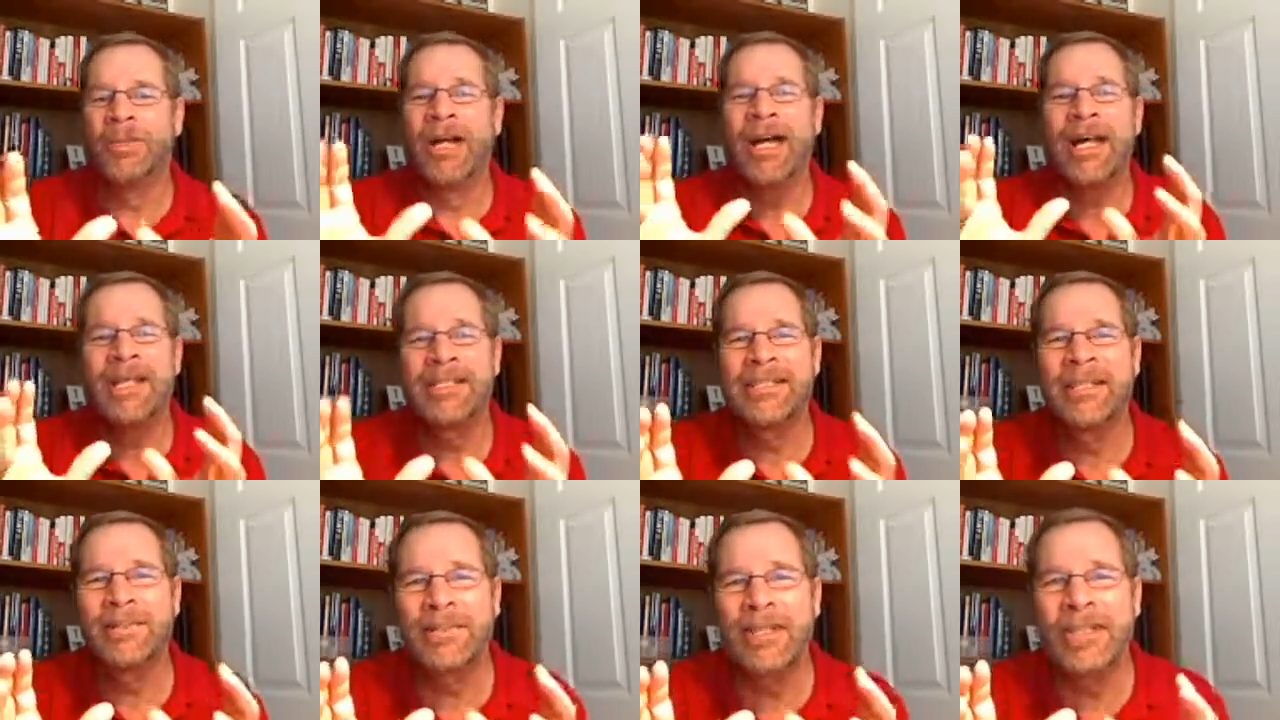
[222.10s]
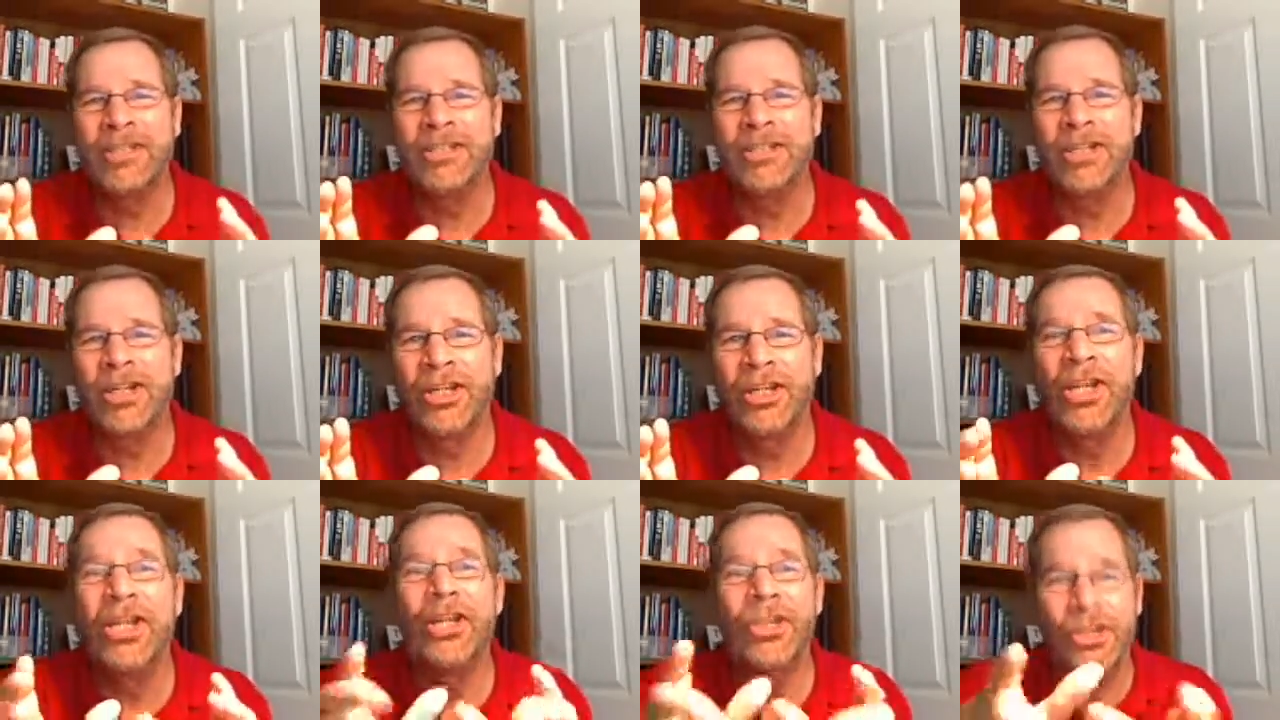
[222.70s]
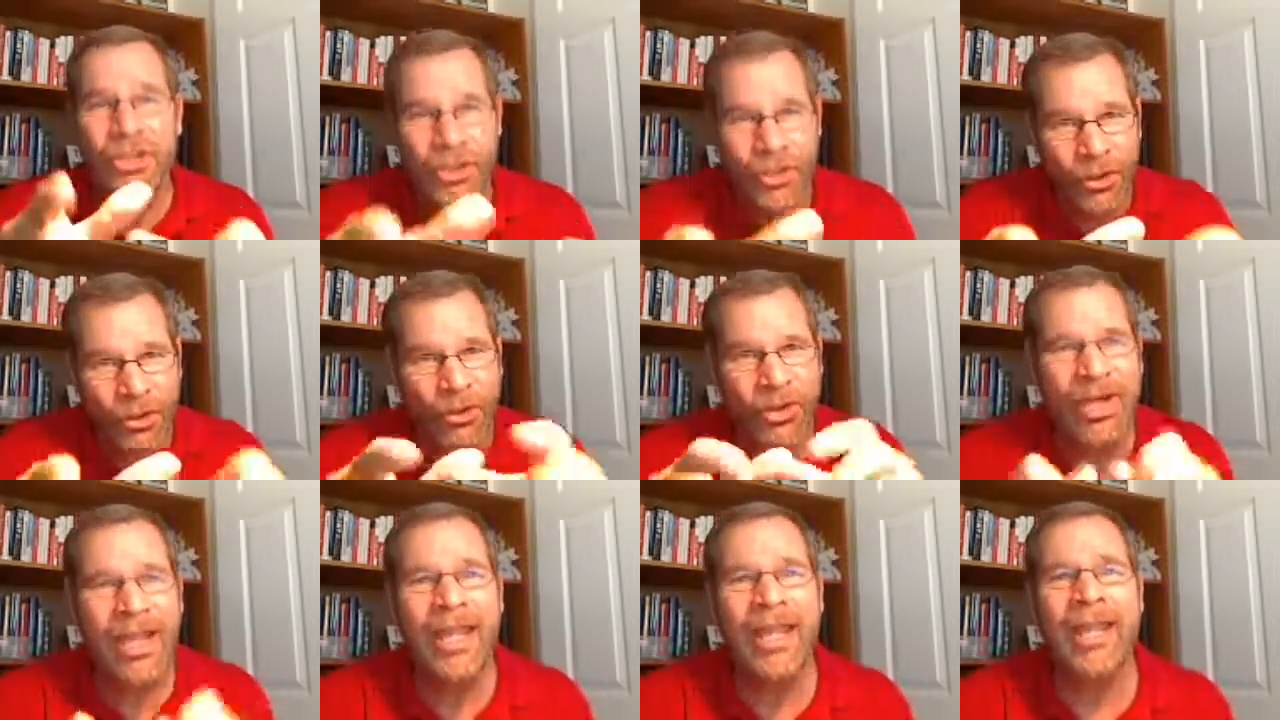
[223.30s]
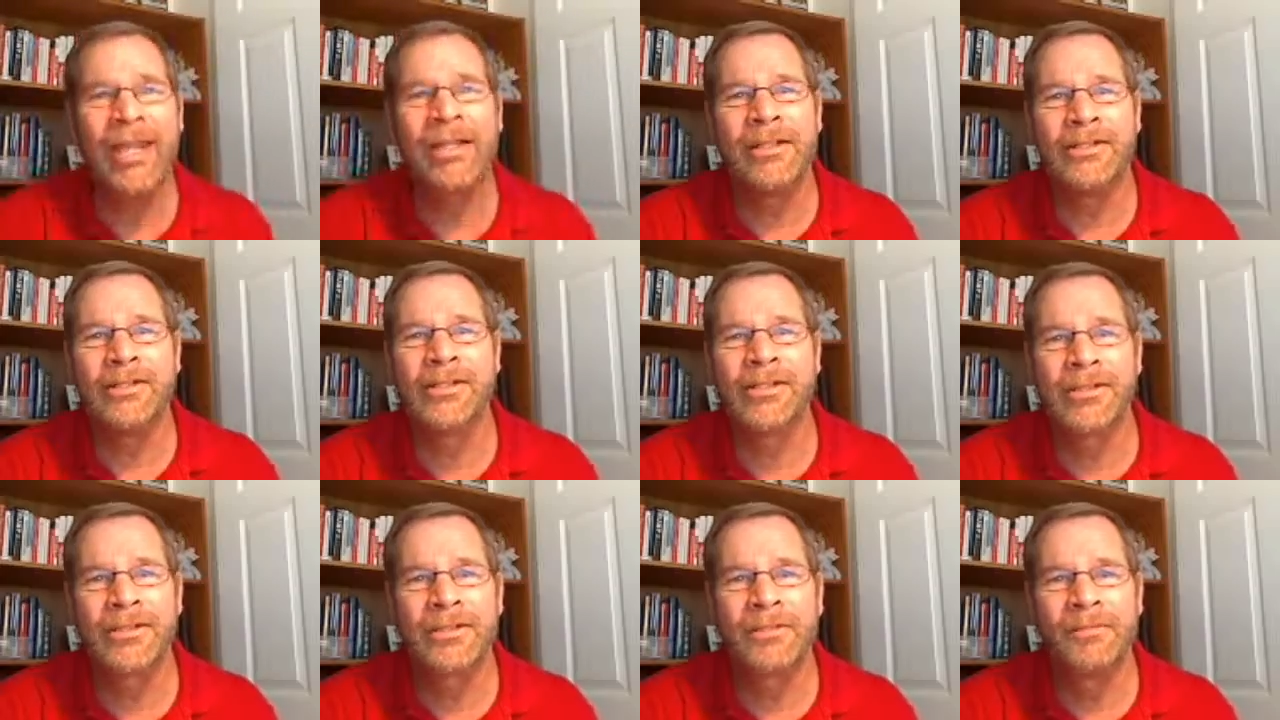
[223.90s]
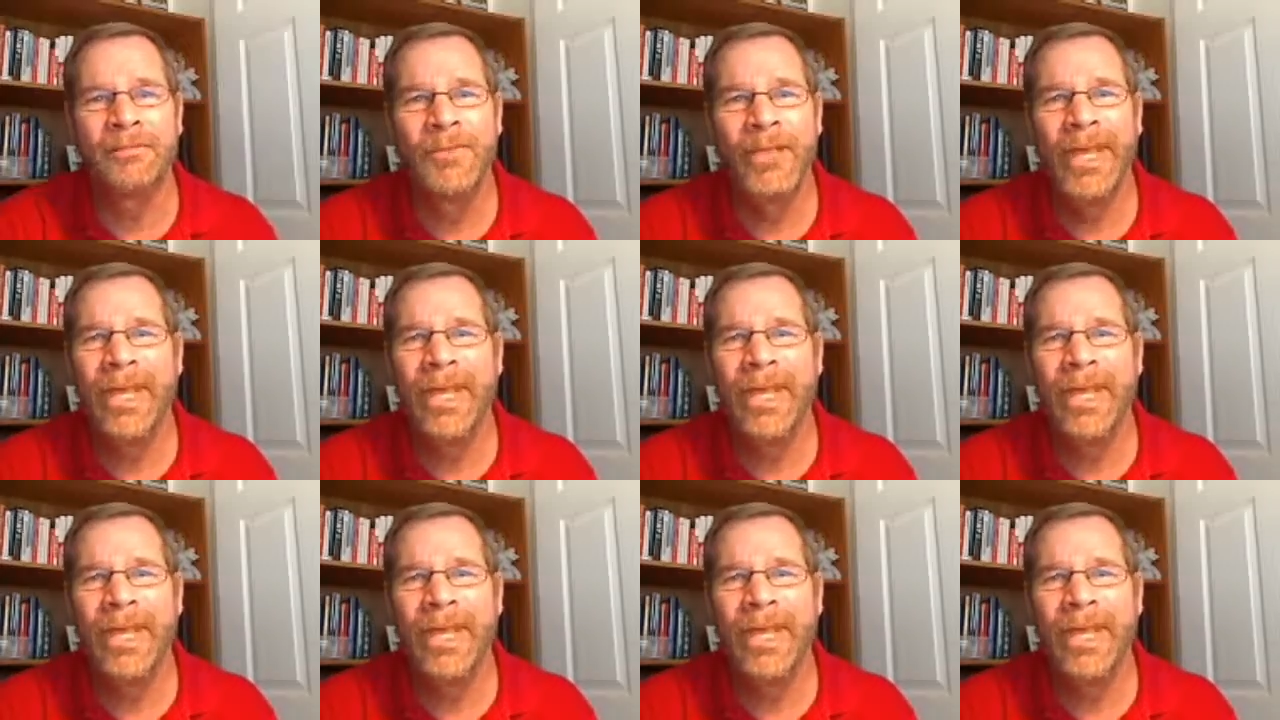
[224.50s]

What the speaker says: concept into your hands.